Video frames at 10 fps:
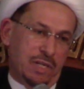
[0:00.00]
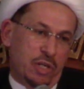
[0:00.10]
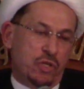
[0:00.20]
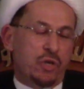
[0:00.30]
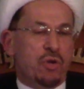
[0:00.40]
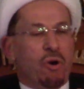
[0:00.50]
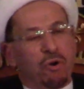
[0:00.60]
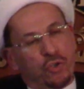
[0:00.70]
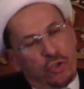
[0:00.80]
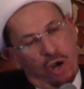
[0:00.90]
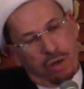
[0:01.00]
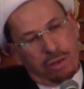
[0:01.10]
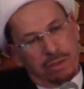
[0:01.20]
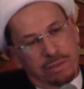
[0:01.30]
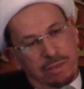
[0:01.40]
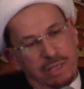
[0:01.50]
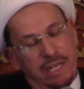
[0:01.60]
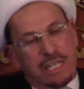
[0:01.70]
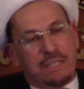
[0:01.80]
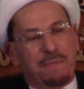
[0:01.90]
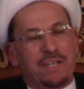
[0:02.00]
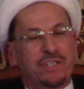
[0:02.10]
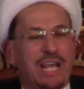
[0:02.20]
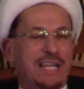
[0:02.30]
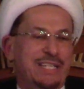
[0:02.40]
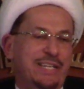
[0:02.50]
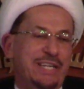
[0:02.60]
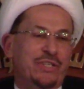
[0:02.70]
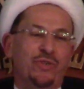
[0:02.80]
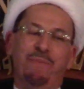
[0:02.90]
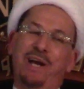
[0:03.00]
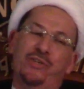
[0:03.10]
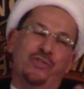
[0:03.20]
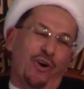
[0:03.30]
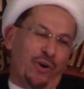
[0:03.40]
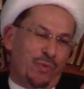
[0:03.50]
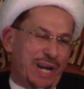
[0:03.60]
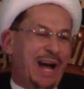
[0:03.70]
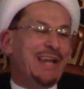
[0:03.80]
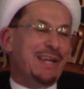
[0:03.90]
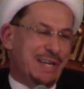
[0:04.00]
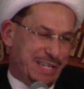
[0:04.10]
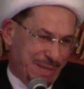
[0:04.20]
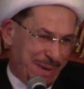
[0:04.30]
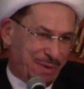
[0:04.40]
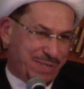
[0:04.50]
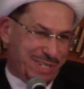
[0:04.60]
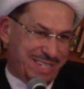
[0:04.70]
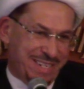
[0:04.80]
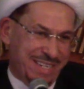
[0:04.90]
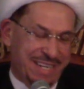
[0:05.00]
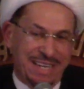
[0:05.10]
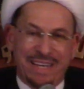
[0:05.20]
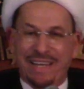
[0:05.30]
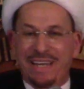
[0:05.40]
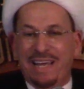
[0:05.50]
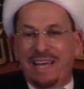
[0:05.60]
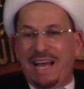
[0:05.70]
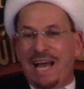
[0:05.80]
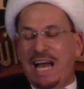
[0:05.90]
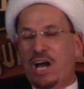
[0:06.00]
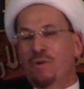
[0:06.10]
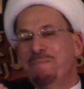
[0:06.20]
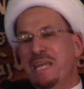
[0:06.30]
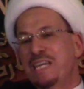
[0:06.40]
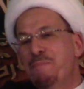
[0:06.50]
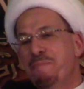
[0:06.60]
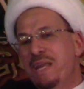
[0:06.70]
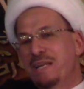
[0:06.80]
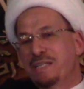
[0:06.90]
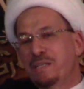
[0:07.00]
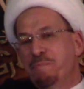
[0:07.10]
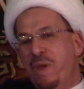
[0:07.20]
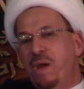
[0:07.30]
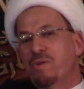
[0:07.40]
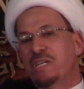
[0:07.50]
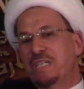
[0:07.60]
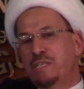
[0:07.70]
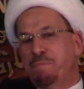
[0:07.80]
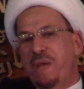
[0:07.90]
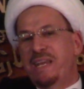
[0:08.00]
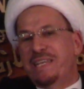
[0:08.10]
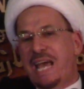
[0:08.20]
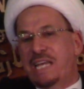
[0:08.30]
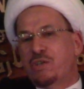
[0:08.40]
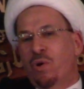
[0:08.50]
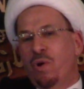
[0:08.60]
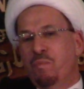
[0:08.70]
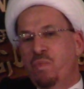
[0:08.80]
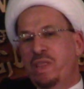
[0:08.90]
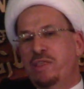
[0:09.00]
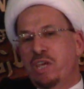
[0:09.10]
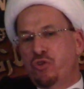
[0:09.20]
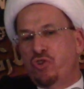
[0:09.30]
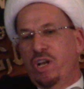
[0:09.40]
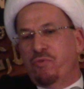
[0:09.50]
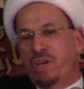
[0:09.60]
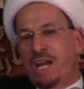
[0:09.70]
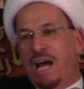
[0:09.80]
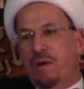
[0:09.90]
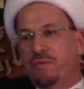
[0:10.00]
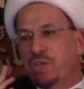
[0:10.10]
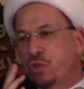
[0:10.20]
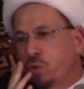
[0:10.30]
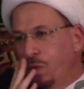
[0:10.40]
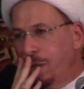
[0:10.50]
To your shock, in as much as it is to my shock when I learned about it, how many minutes parents spend at home with their children after school?